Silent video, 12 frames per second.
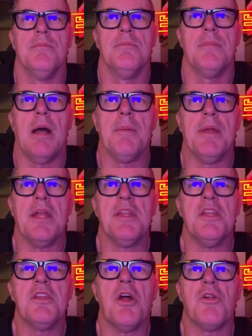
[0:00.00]
I mean, I
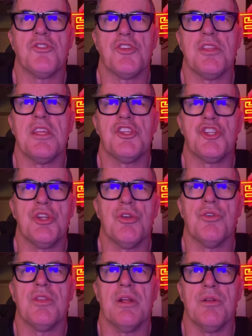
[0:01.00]
did notice that this
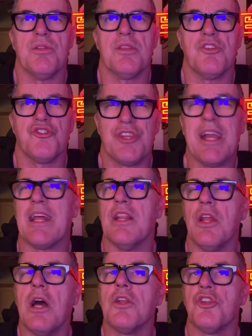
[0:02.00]
year their second
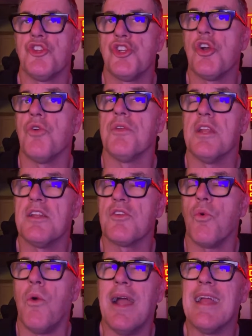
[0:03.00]
London show didn't
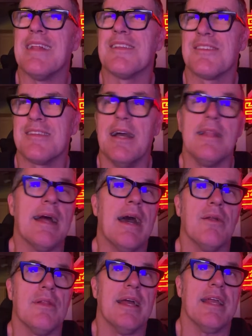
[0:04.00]
quite sell
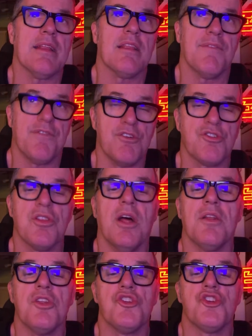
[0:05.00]
out like the first
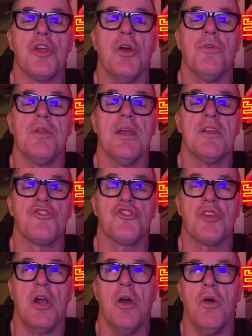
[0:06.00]
London show did.
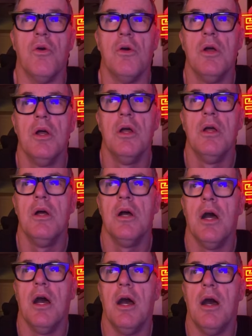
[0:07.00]
So,
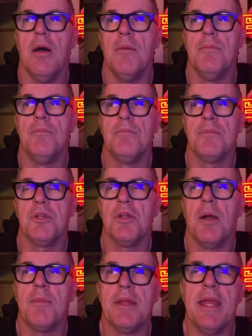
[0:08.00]
I
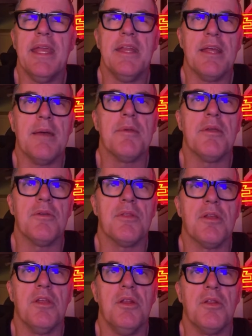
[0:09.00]
mean,
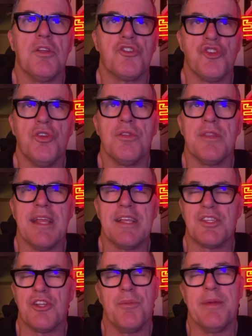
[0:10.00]
AEW, there's certain
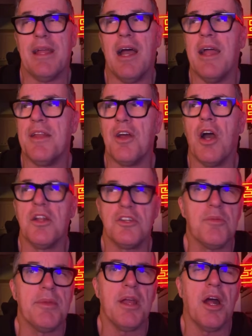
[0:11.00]
things they're behind on,
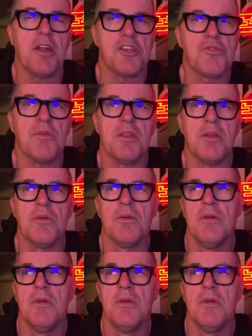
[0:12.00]
to be honest with you.